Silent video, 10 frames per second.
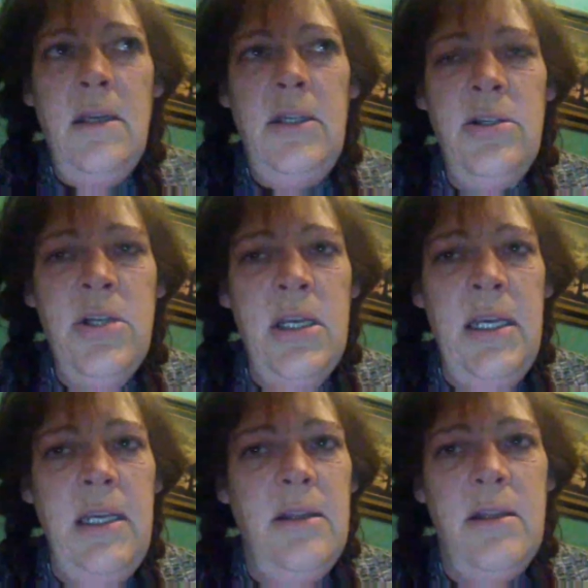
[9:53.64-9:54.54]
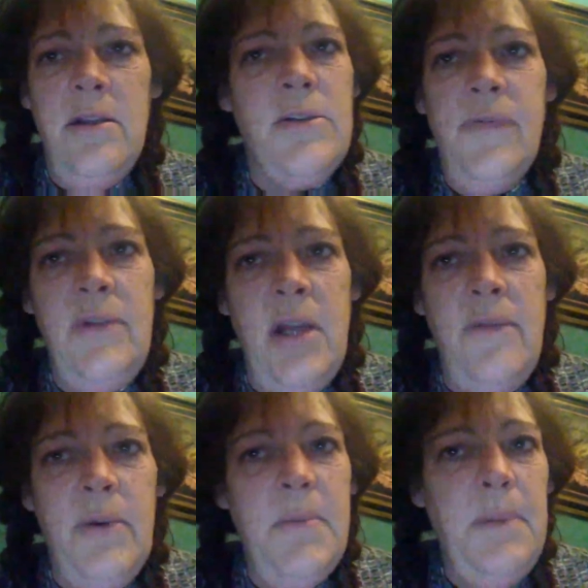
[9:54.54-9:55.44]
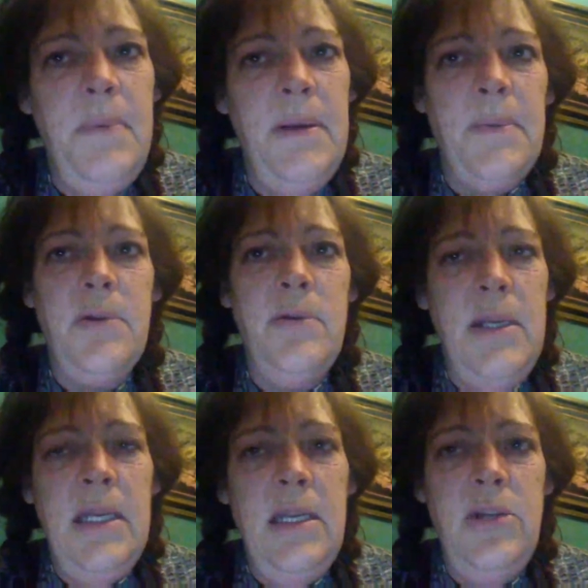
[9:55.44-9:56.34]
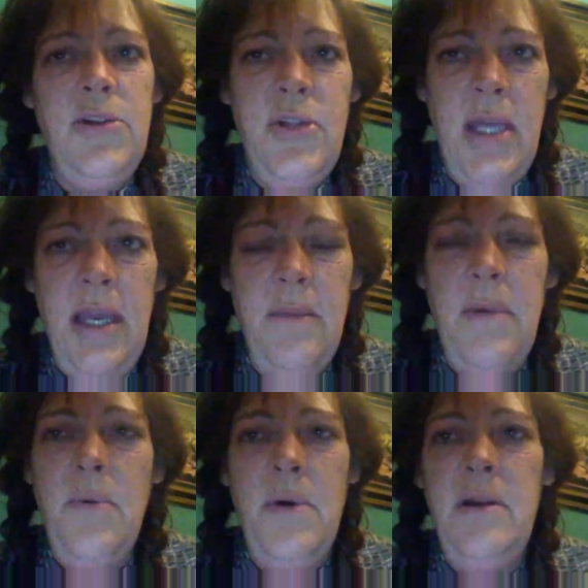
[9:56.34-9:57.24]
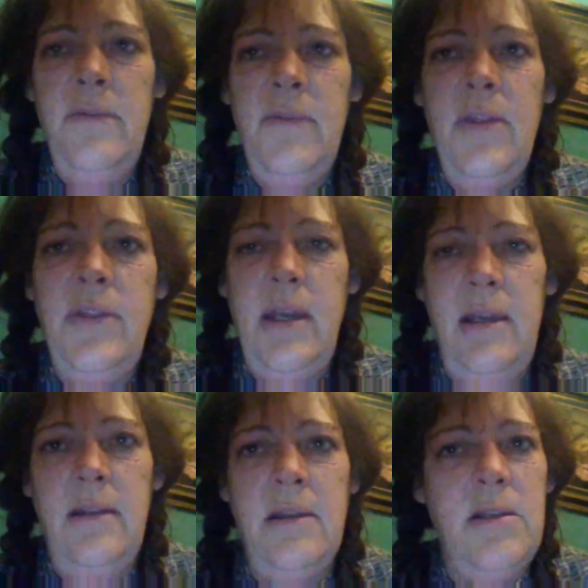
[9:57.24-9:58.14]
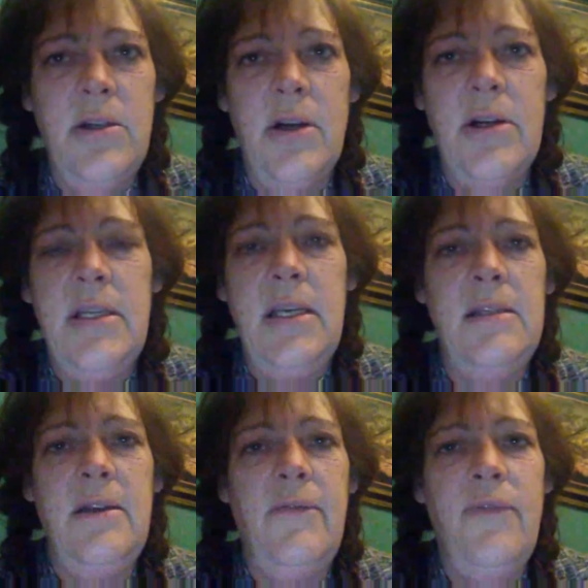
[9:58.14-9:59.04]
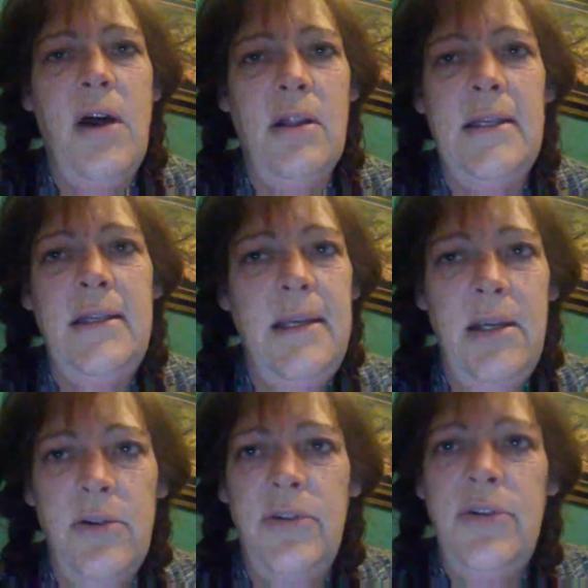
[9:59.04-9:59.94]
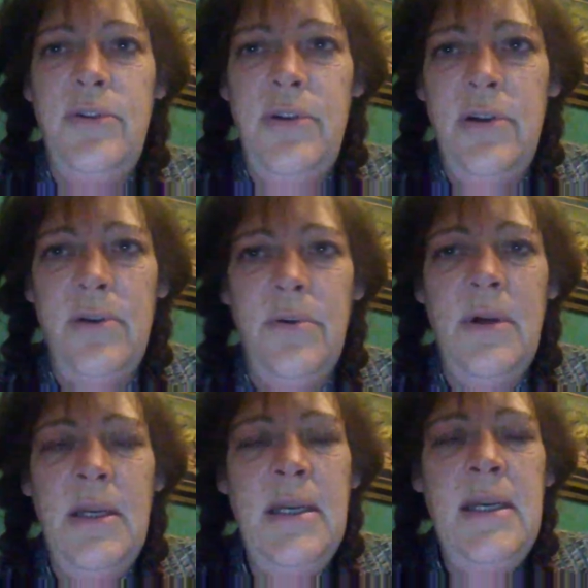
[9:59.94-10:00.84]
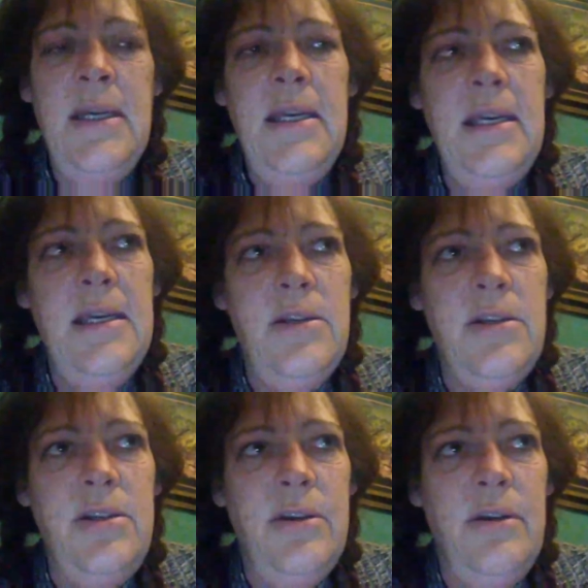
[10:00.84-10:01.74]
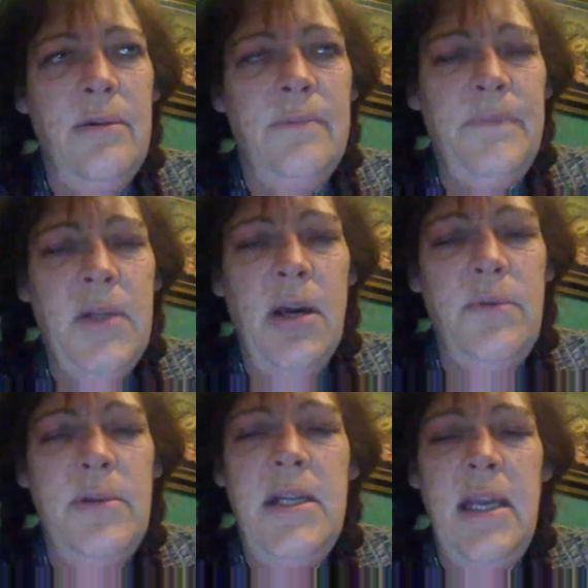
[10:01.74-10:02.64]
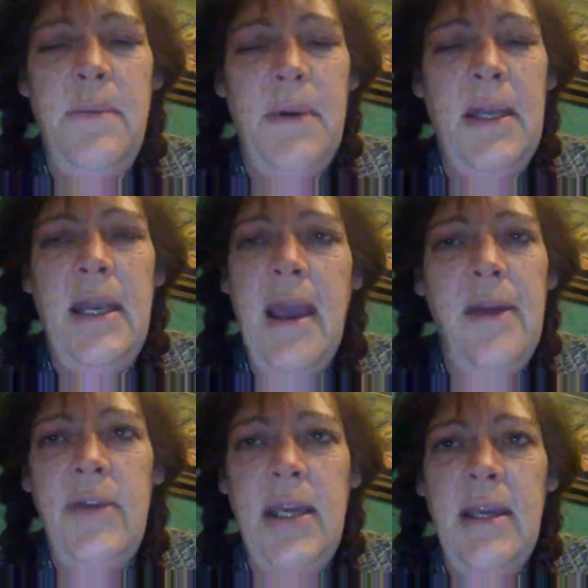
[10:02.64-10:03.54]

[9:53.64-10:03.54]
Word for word: usually there's not very many people doing each thing, but one of the things that starseeds have volunteered to do is to go deep and heavy